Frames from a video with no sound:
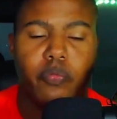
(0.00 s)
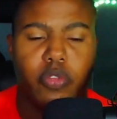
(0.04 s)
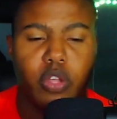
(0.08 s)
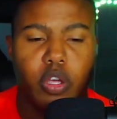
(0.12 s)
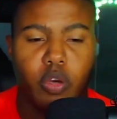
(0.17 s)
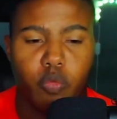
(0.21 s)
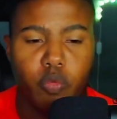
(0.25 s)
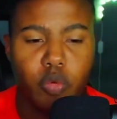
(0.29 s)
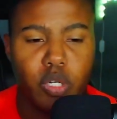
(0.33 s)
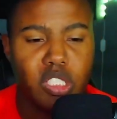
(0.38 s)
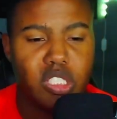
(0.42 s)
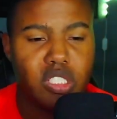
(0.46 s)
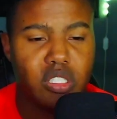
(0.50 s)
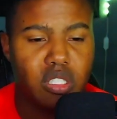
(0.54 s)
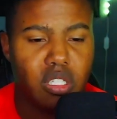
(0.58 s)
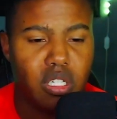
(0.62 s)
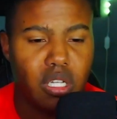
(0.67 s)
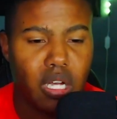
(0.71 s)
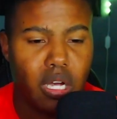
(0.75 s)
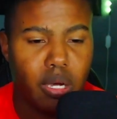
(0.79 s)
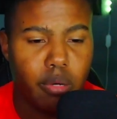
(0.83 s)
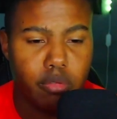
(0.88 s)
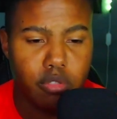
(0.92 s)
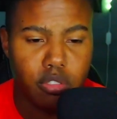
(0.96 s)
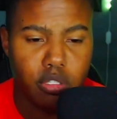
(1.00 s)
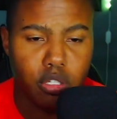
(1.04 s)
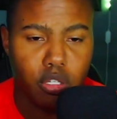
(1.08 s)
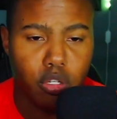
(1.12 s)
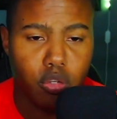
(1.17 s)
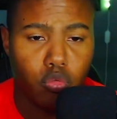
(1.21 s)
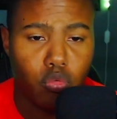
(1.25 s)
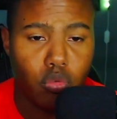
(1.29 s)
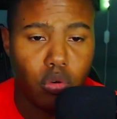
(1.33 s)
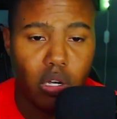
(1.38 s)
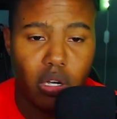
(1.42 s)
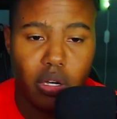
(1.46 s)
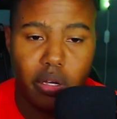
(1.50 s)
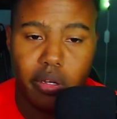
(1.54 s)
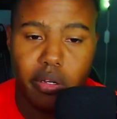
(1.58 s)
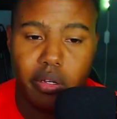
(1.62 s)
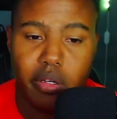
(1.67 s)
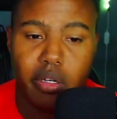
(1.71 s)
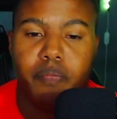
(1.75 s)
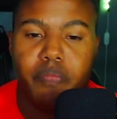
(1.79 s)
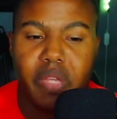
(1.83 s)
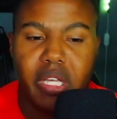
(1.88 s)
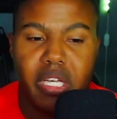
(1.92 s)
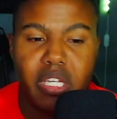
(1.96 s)
Originally, I was going to
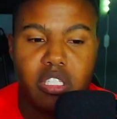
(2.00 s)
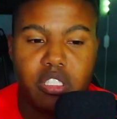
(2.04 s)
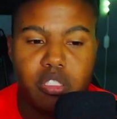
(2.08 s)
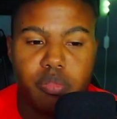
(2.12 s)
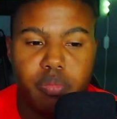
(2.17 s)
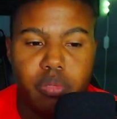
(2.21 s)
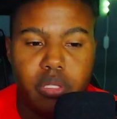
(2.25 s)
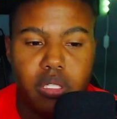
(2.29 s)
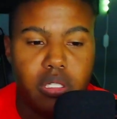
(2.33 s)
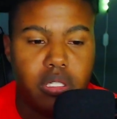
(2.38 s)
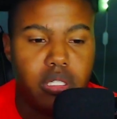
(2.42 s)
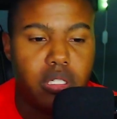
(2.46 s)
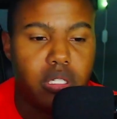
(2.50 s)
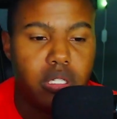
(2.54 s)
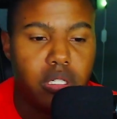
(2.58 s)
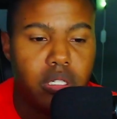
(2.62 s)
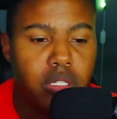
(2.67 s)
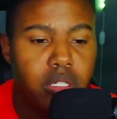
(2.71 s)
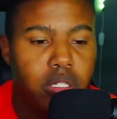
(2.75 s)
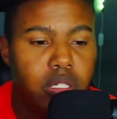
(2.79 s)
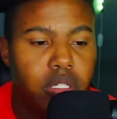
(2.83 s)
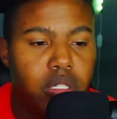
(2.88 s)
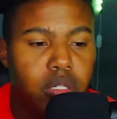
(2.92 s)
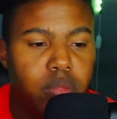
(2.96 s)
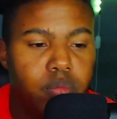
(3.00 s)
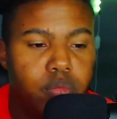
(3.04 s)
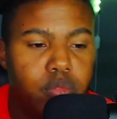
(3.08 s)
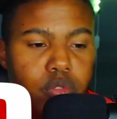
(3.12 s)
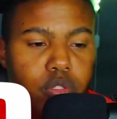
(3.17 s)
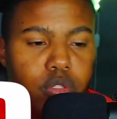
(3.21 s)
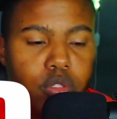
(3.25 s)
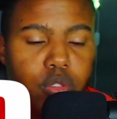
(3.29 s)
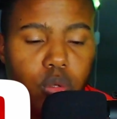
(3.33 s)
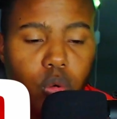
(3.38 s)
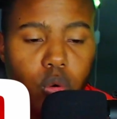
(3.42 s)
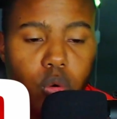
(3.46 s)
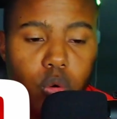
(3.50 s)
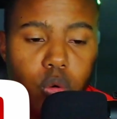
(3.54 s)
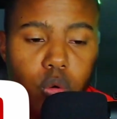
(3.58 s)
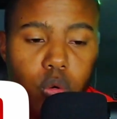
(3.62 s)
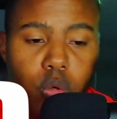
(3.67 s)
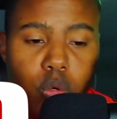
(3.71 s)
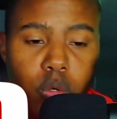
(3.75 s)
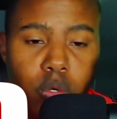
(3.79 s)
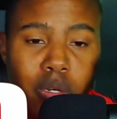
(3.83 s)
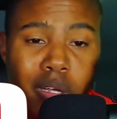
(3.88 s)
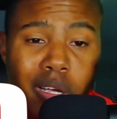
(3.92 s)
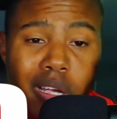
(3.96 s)
run HP,
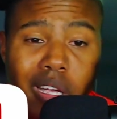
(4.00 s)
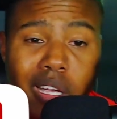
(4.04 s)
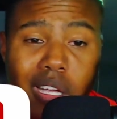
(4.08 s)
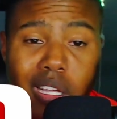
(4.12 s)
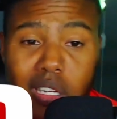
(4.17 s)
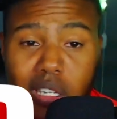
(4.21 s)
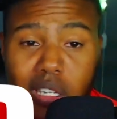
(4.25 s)
sword, and